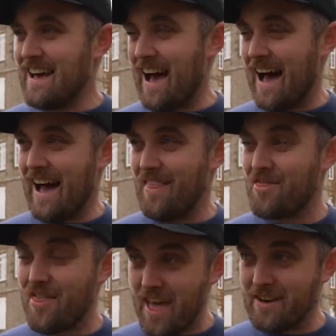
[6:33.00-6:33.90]

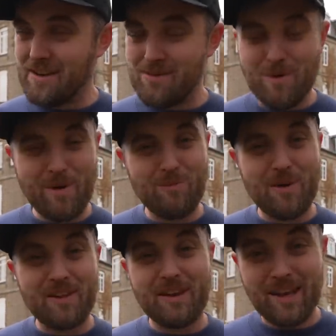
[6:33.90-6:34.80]
And then we went
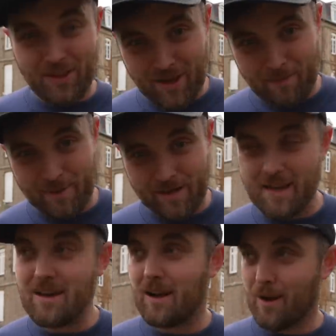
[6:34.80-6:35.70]
with another
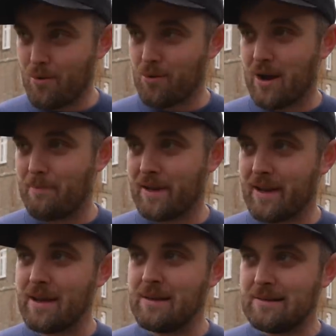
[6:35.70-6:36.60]
company, a local
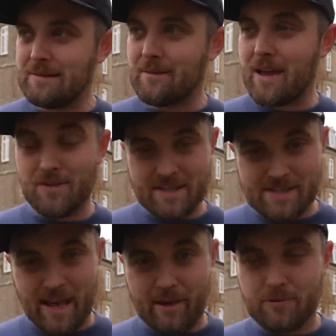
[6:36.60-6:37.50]
company in this
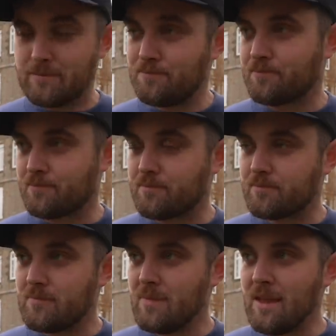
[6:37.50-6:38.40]
town,
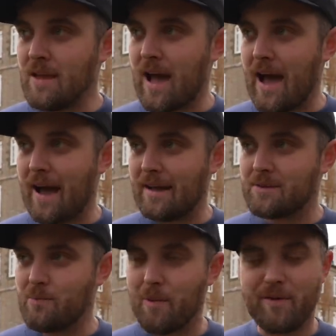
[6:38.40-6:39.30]

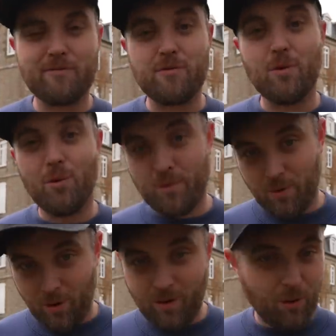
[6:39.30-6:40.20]
and we went through
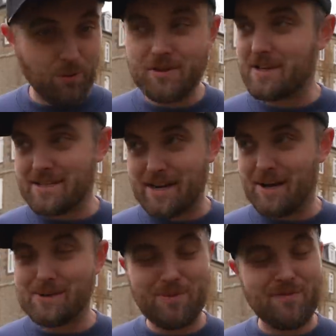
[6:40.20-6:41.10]
all the
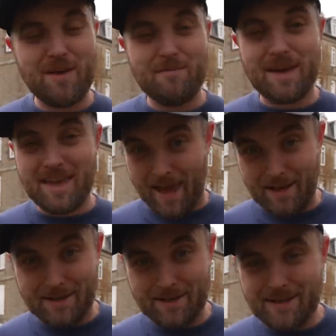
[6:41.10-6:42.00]
details with them
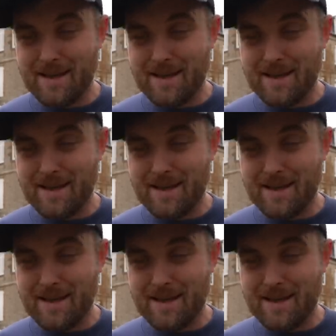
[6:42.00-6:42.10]
again,